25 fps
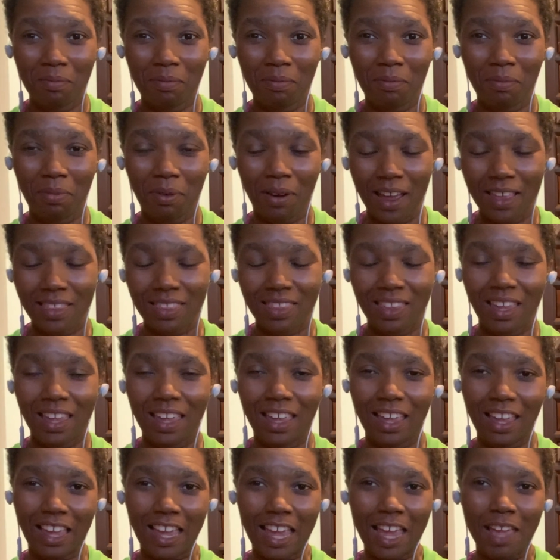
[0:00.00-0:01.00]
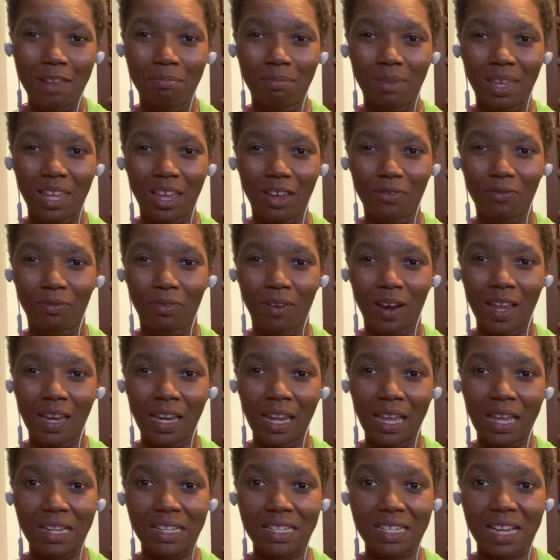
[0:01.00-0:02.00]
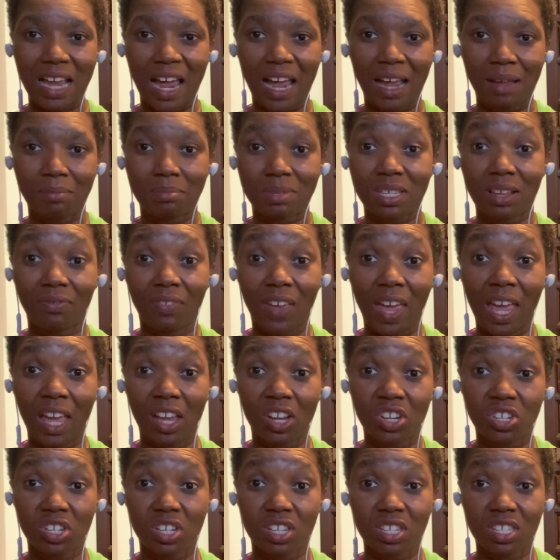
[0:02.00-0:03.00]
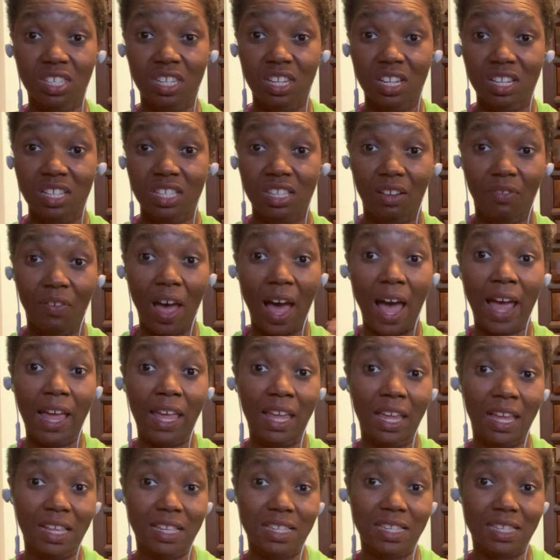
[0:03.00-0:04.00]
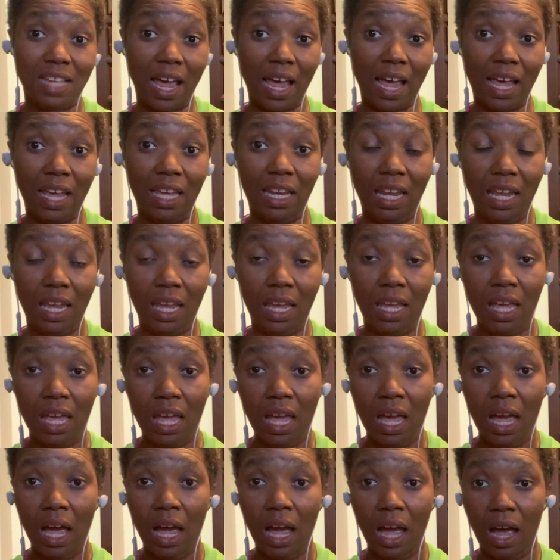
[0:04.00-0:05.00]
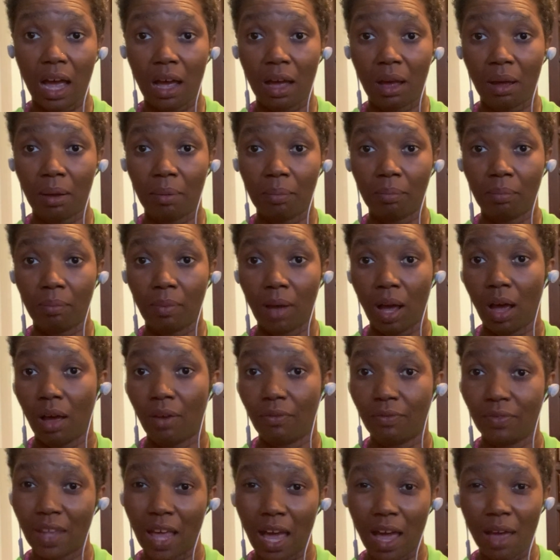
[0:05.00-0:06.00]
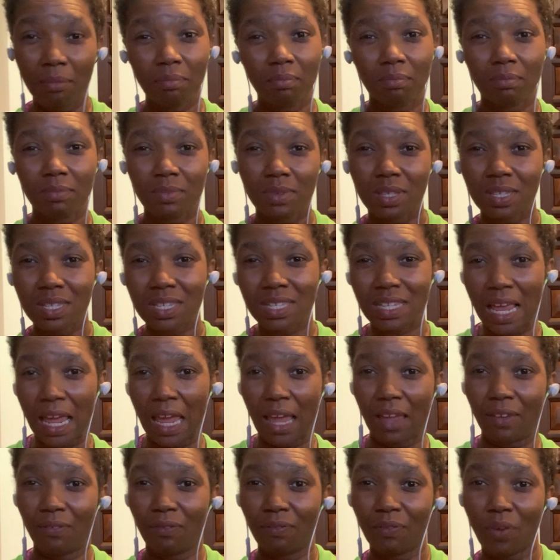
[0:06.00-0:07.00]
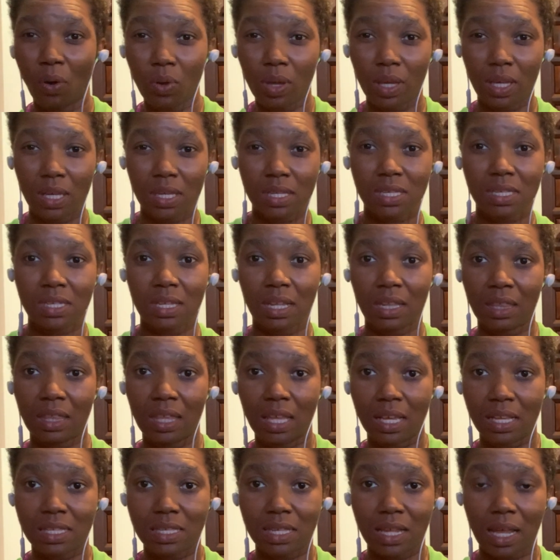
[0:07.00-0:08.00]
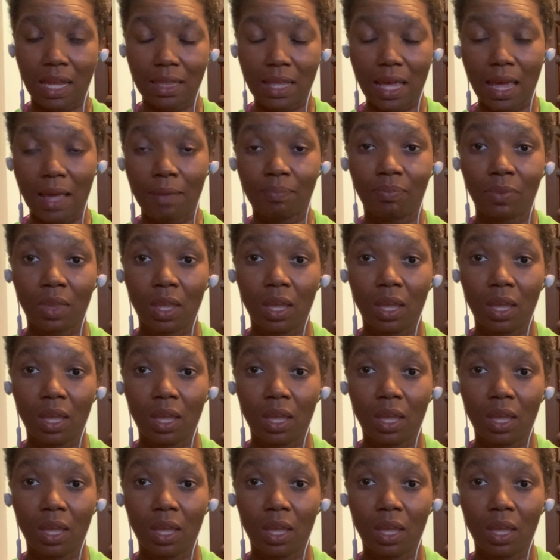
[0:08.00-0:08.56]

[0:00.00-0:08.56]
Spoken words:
breath can be a friend in times of anxiousness, of high anxiety, of not staying focused and things like that.